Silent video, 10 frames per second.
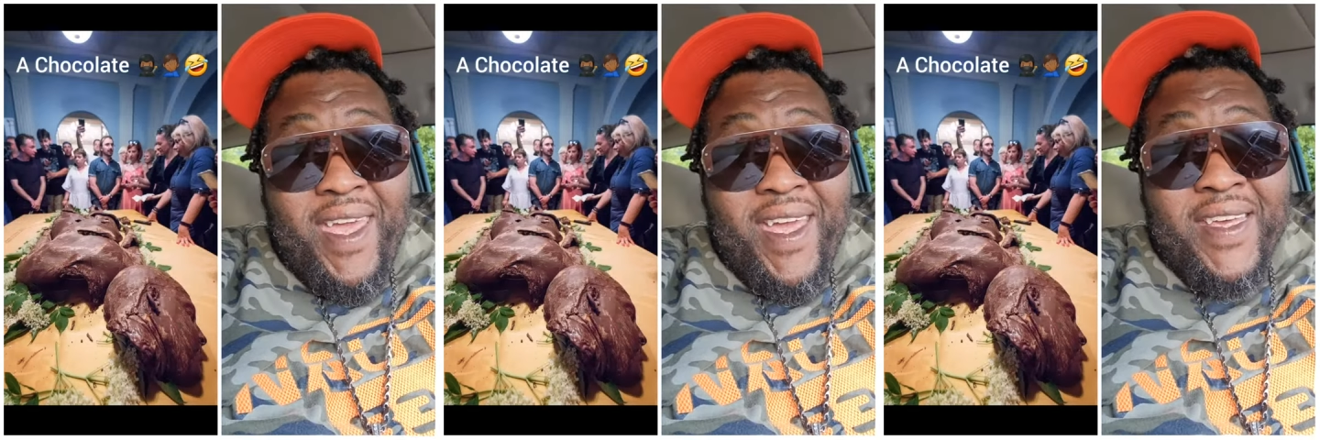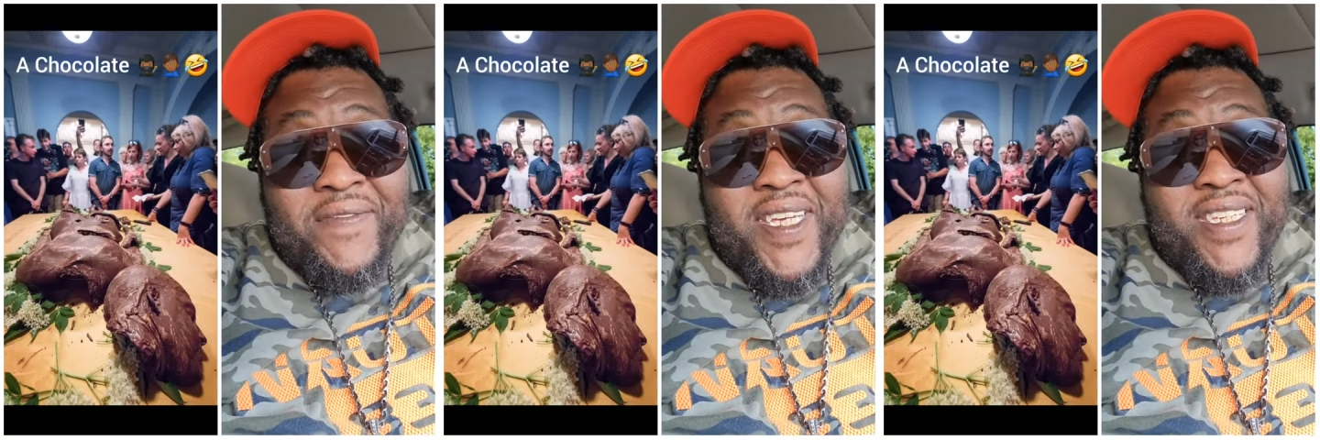
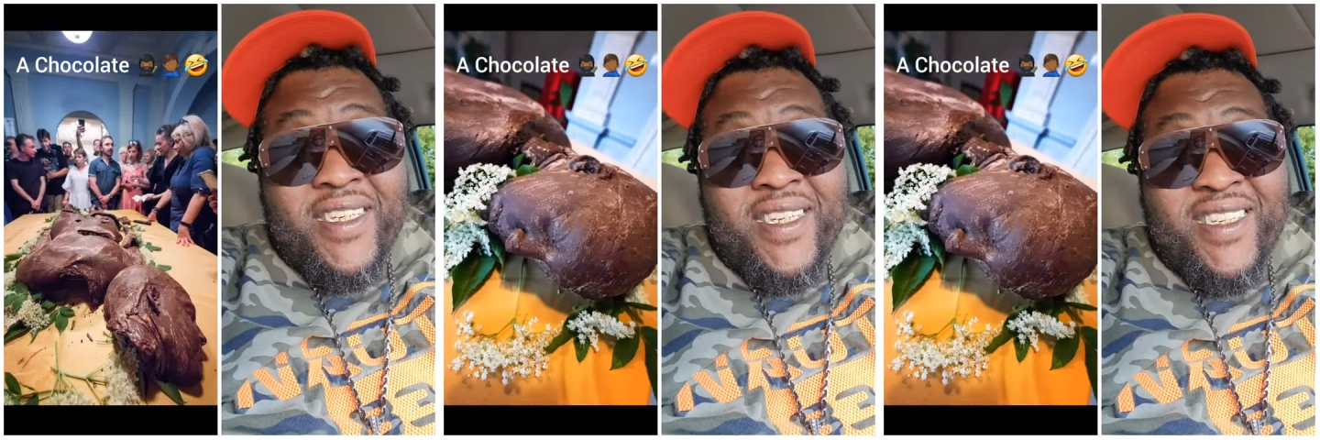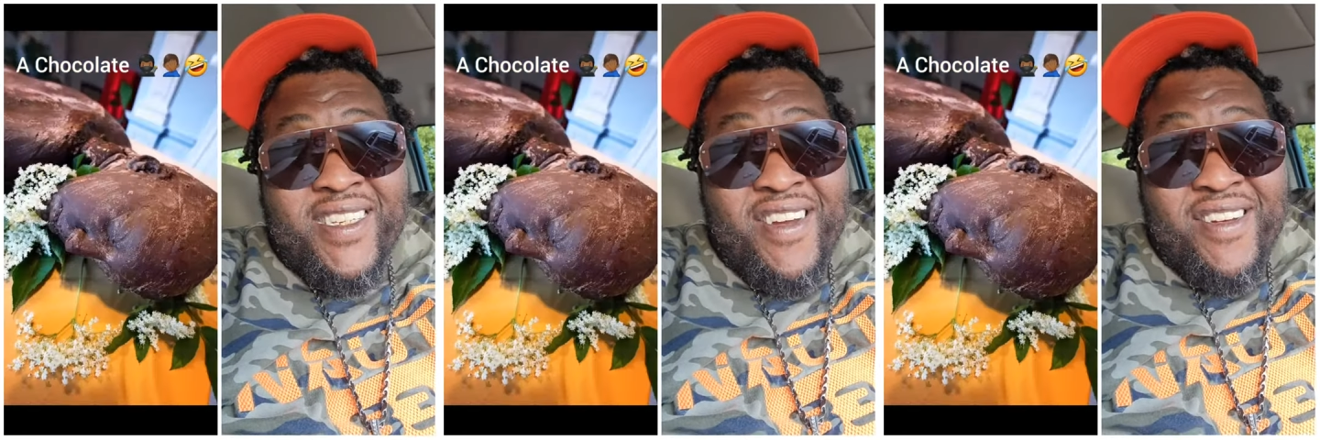And if this the
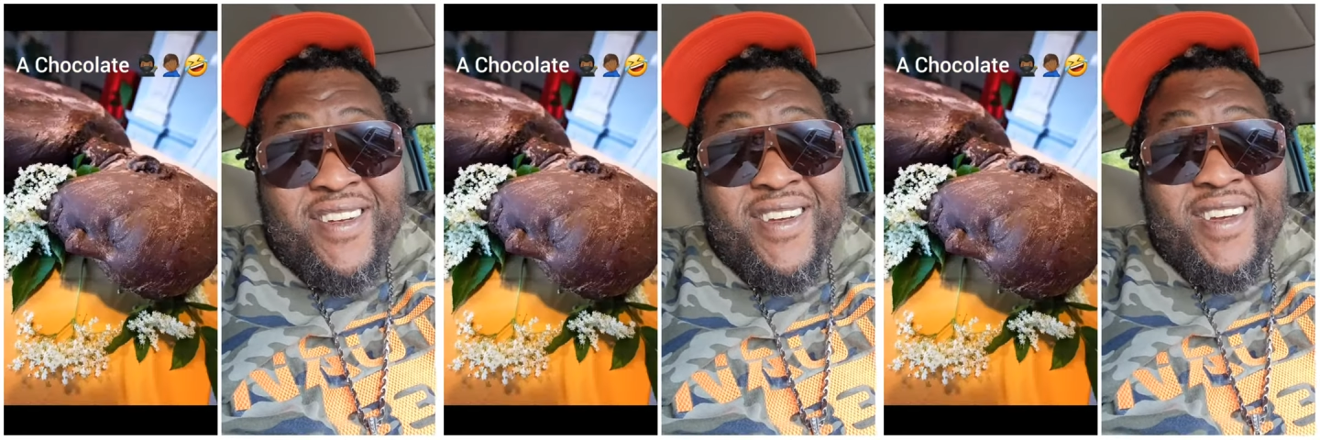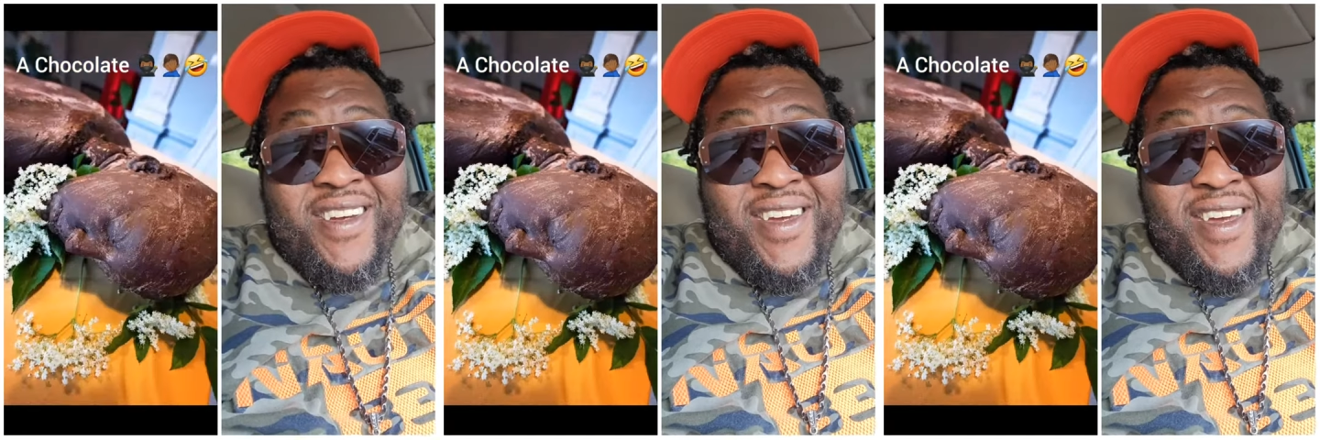dessert,
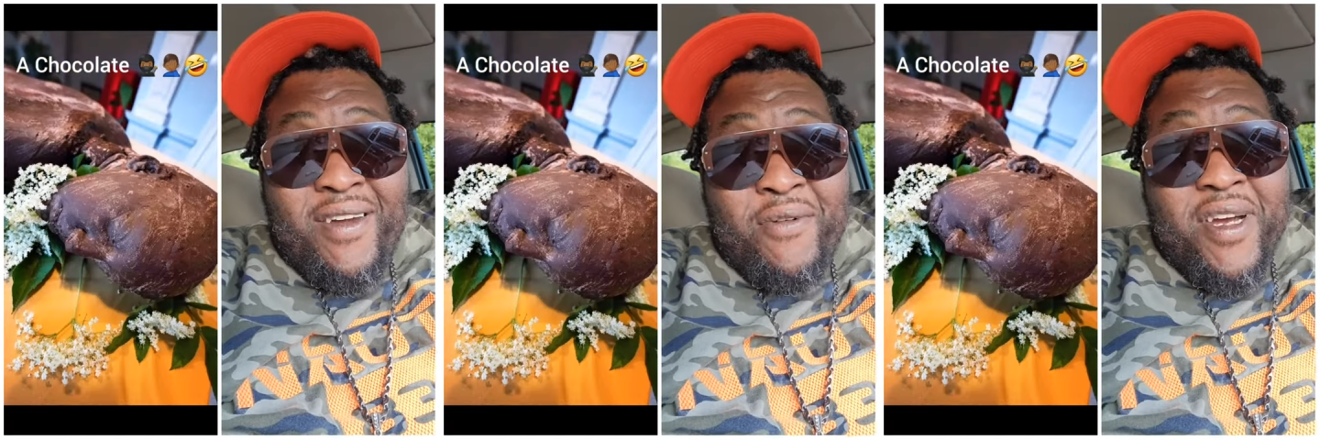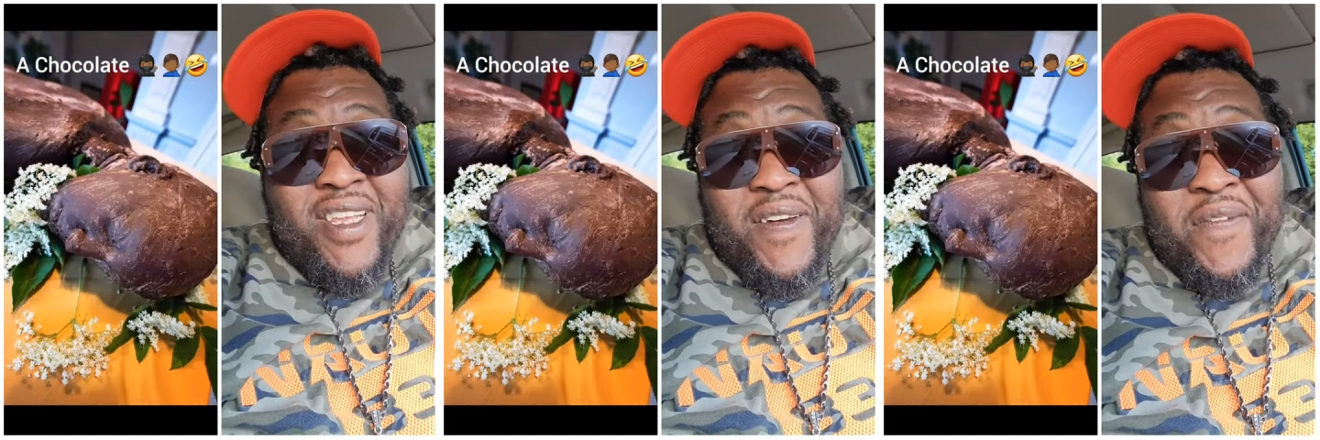
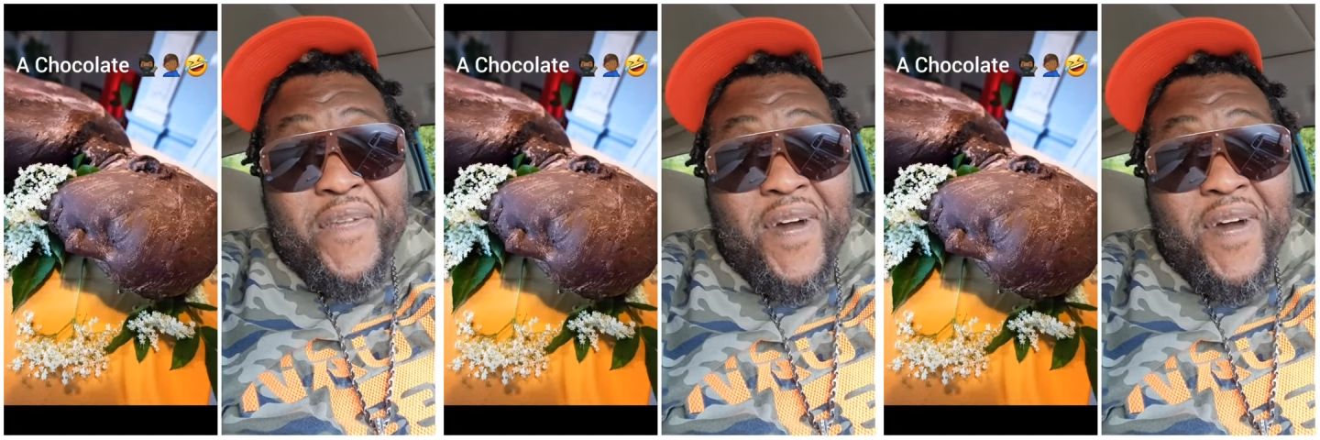what the